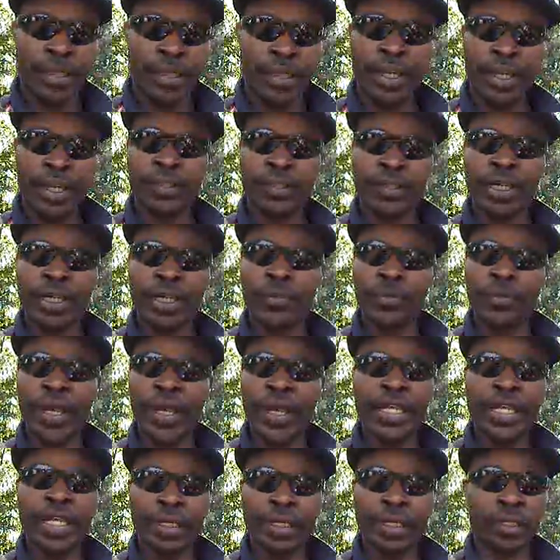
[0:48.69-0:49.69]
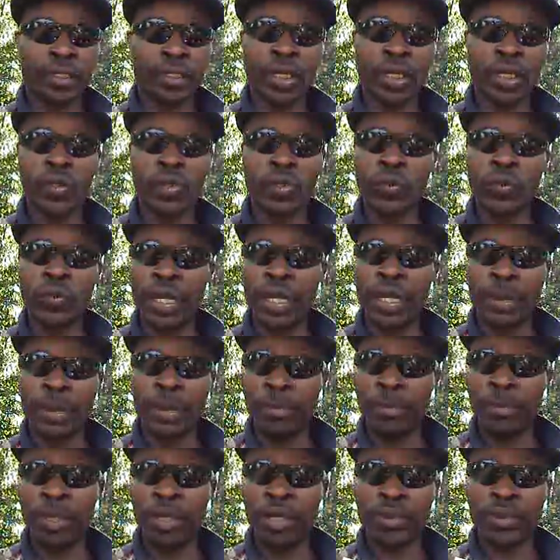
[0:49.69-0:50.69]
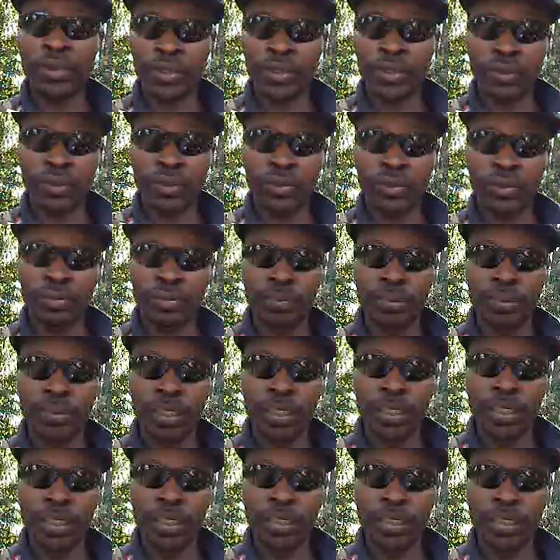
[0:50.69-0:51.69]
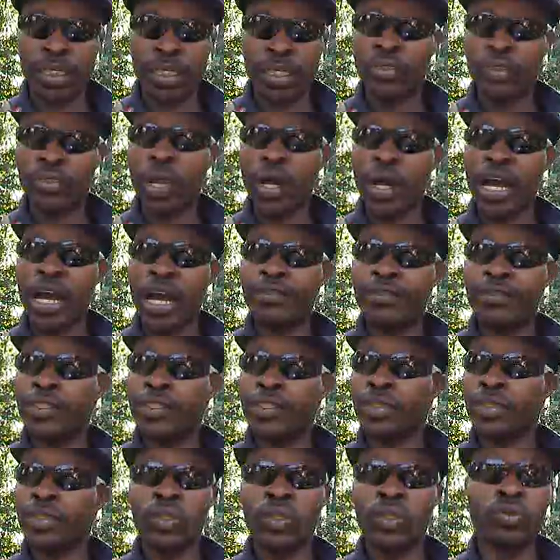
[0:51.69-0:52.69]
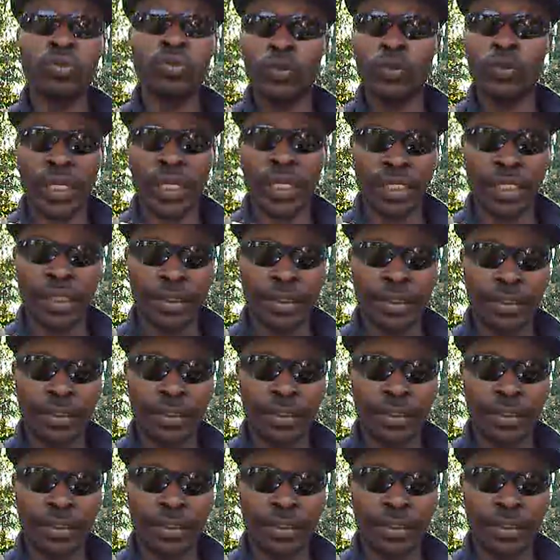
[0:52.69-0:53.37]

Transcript: there's a radiant glow at my mother's home that drives the gloom away.